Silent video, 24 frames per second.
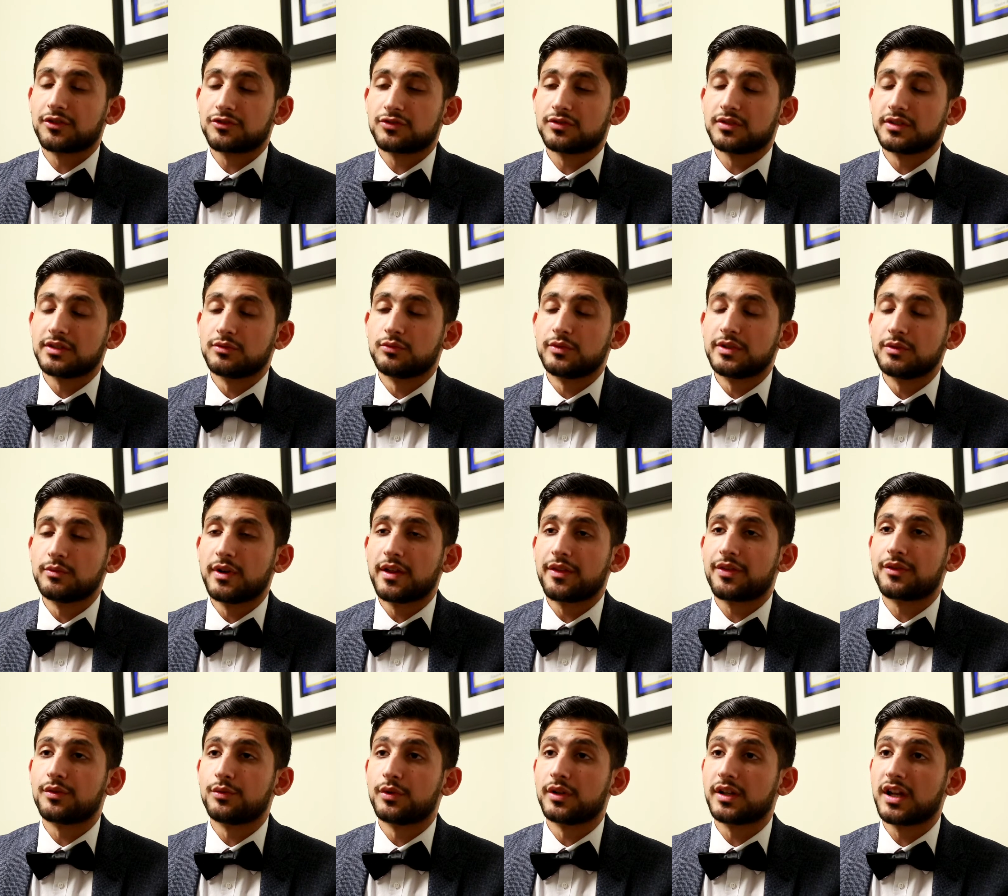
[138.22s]
we went
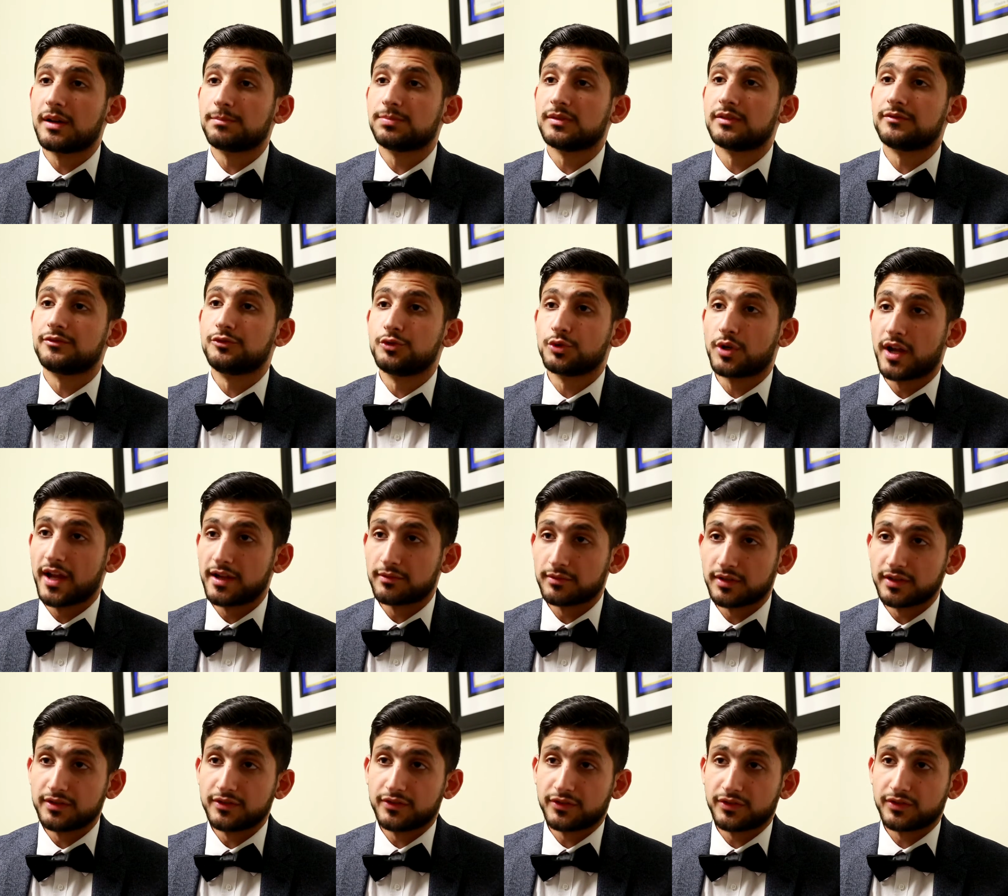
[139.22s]
through a couple of dry
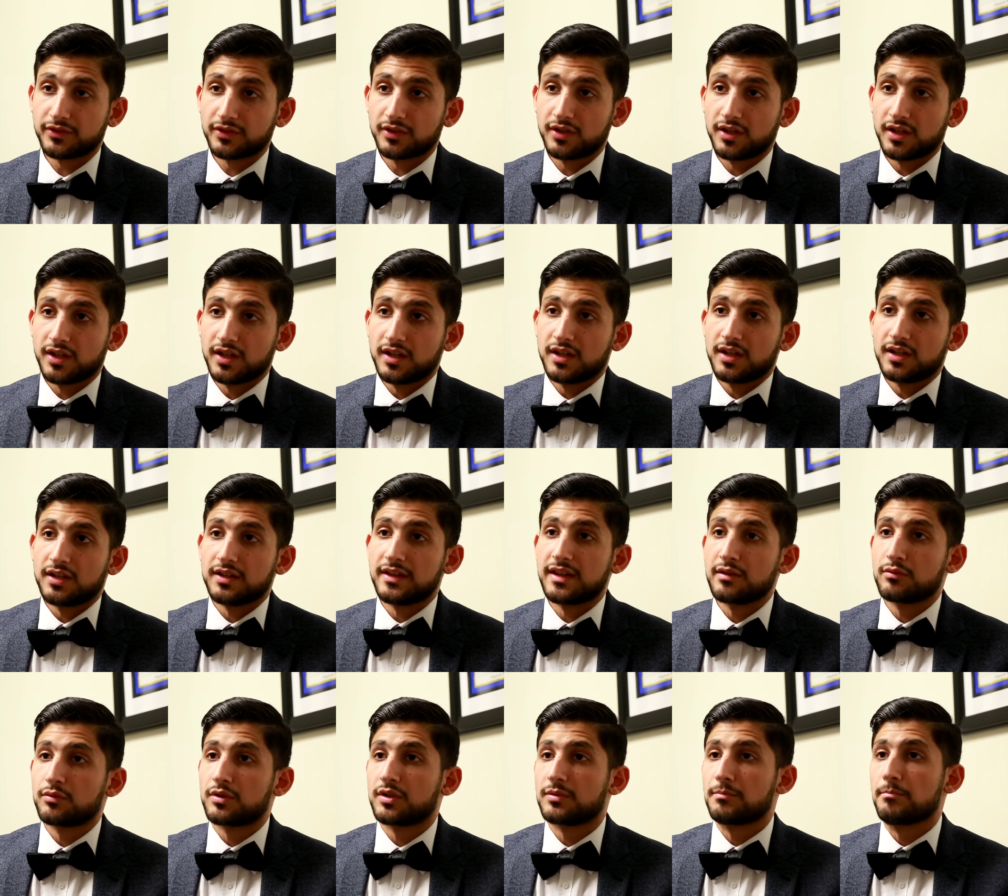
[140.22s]
runs.
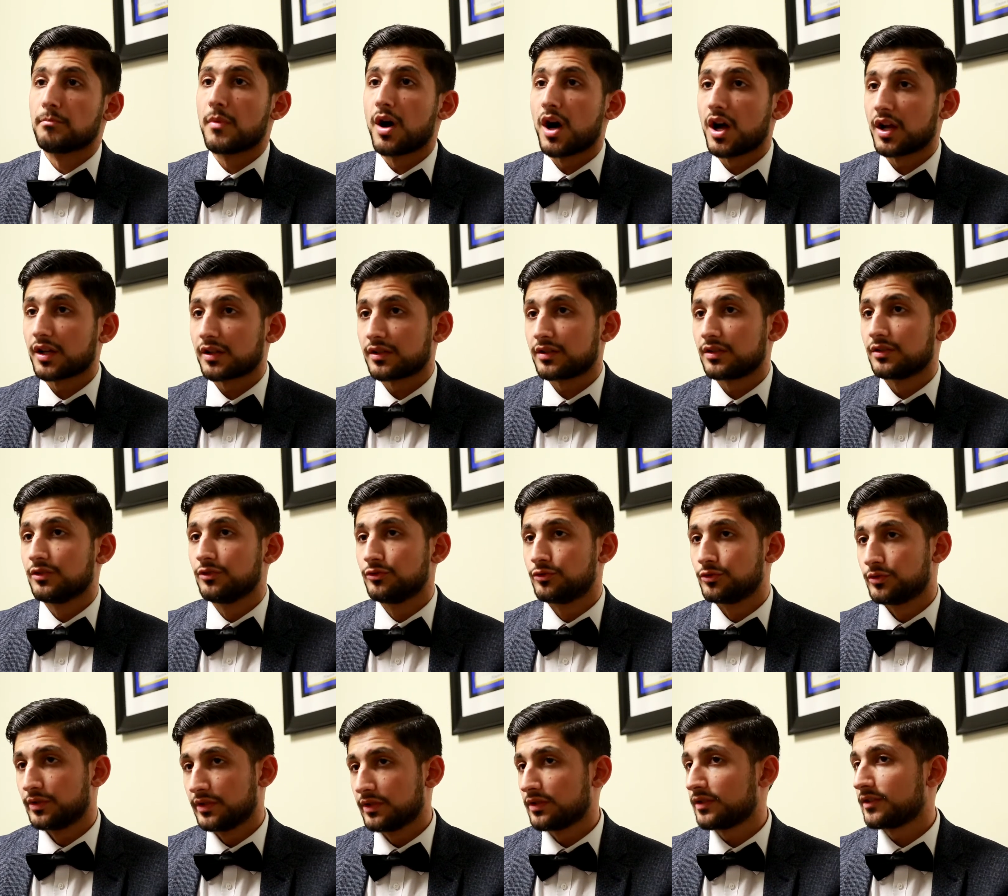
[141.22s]
They were mock
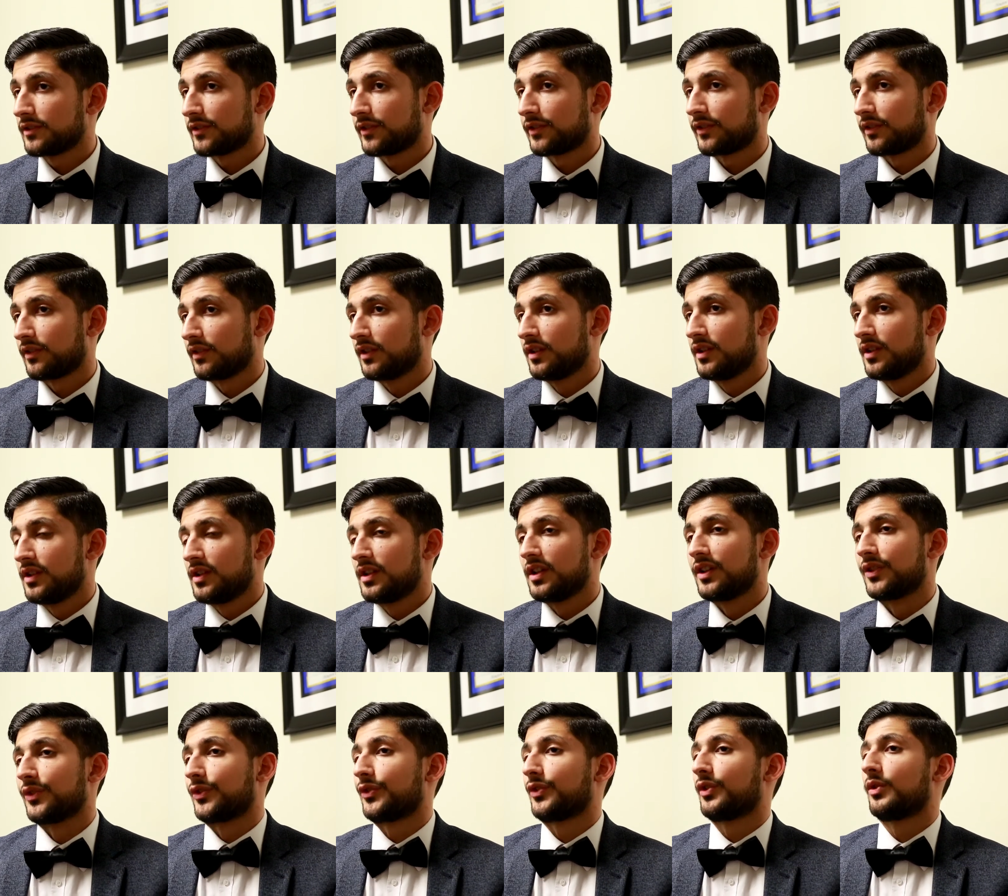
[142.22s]
drills.
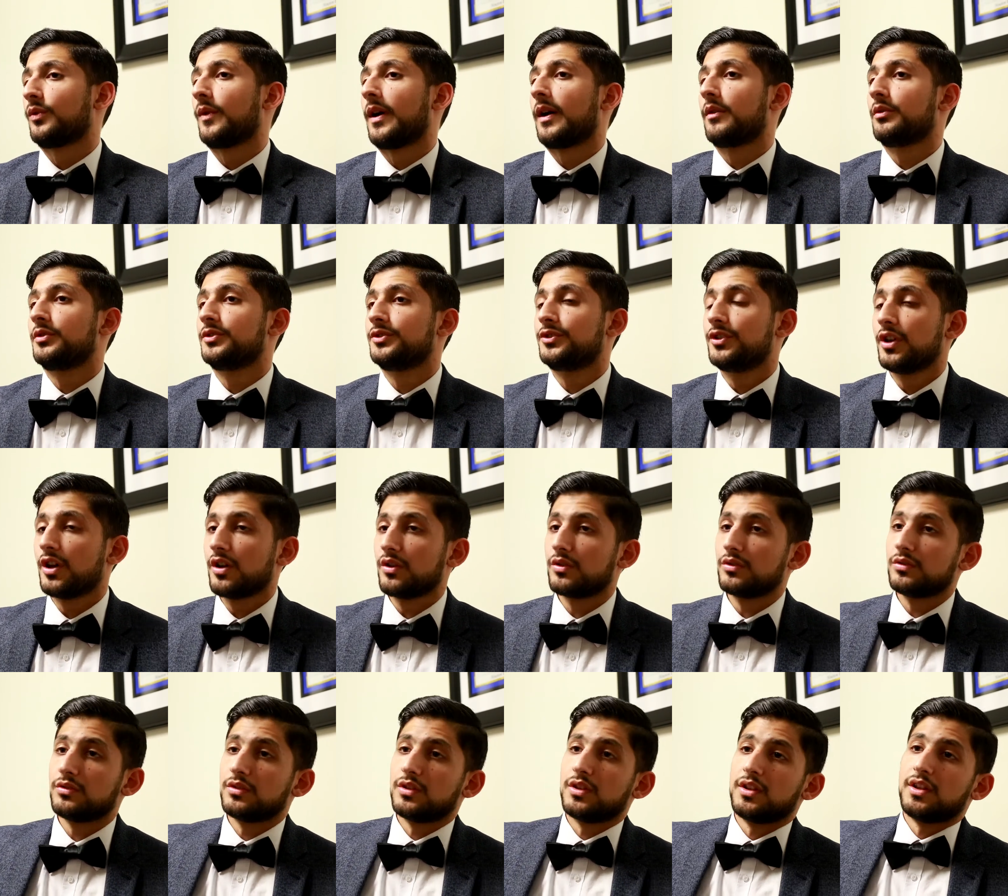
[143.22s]
And so I would
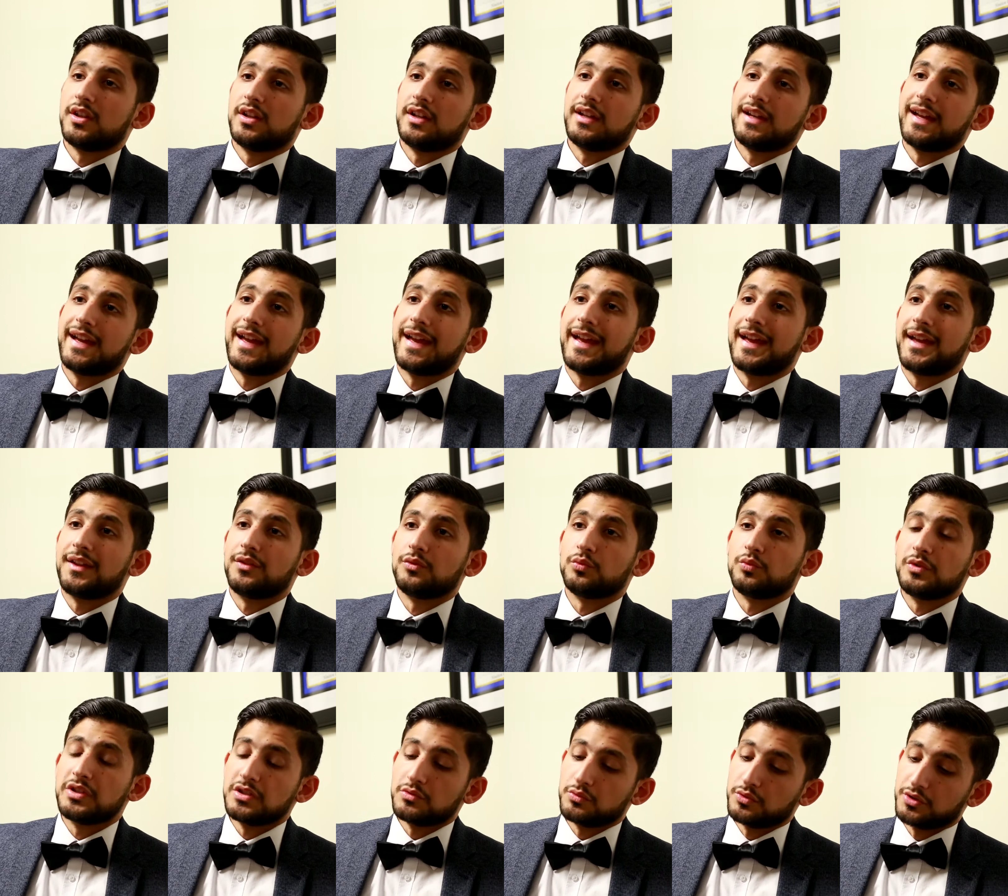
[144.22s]
go and
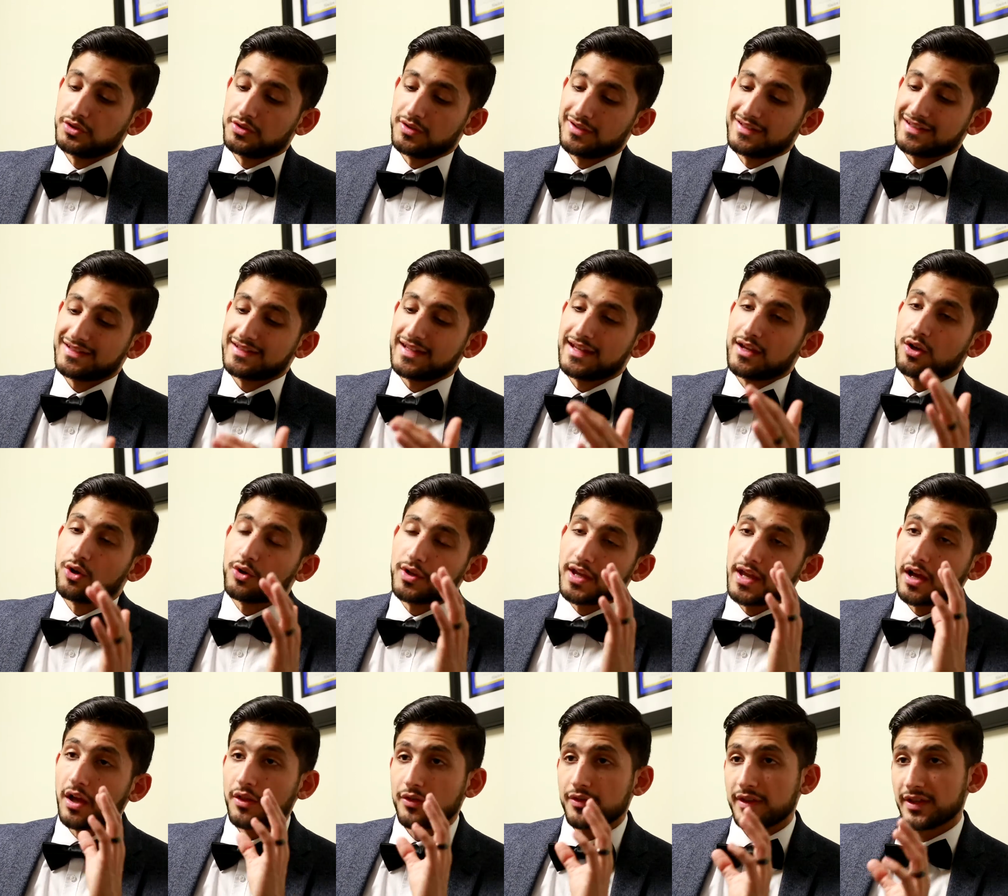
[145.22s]
we would say,
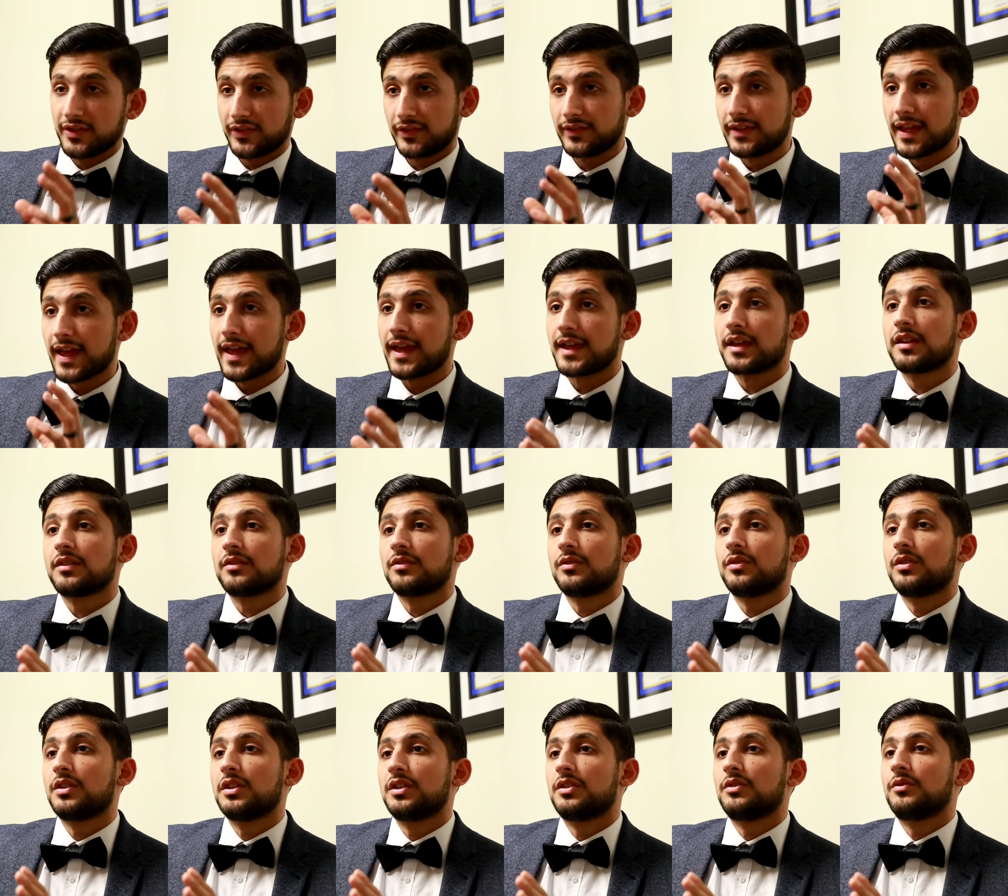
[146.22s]
okay, on this day,
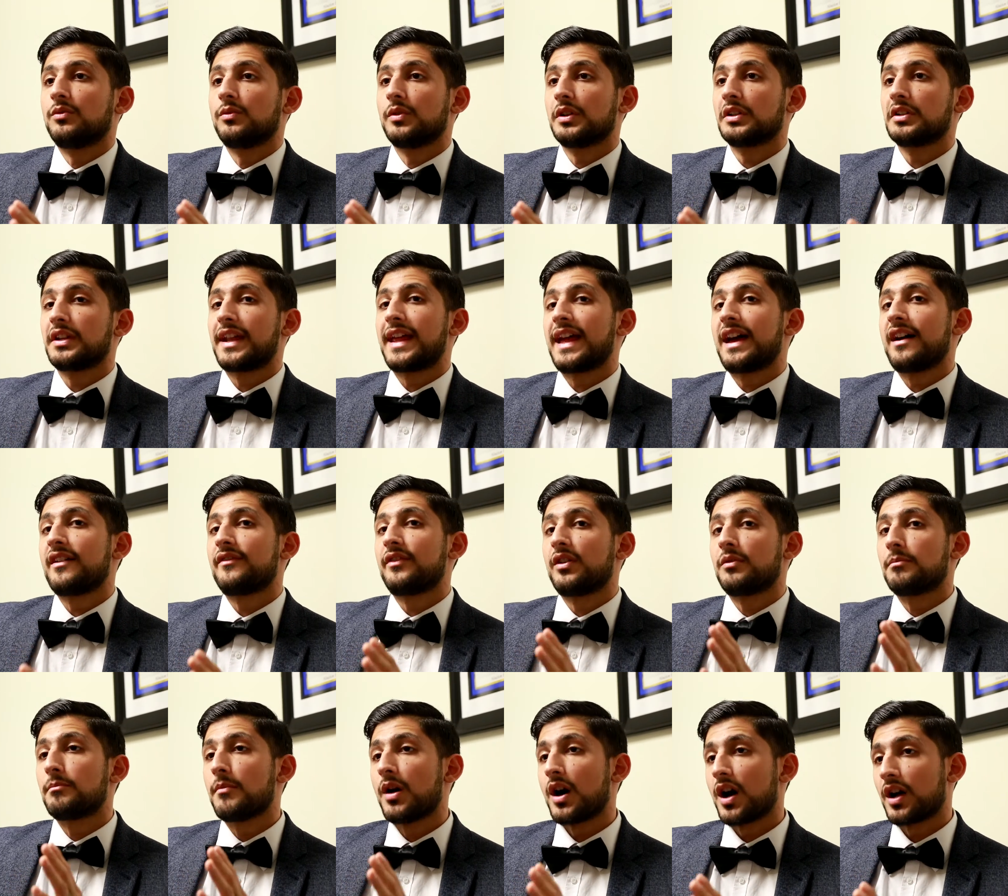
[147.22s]
we're going to have
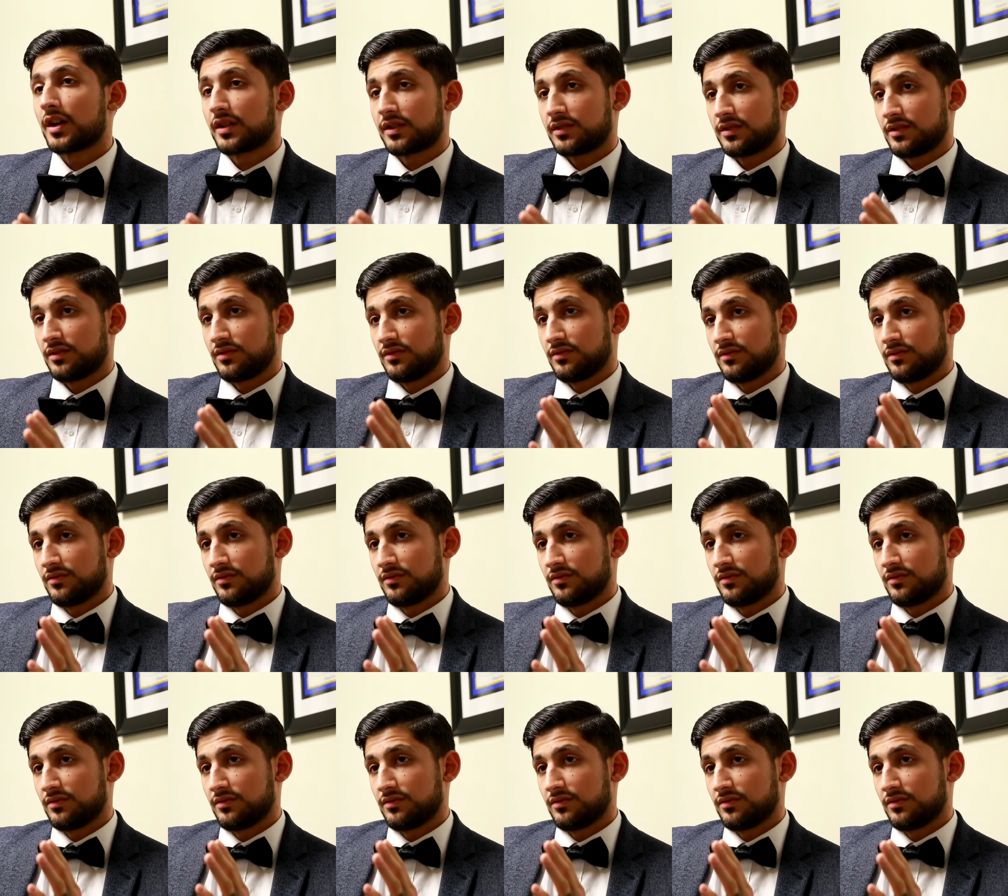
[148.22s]
a mock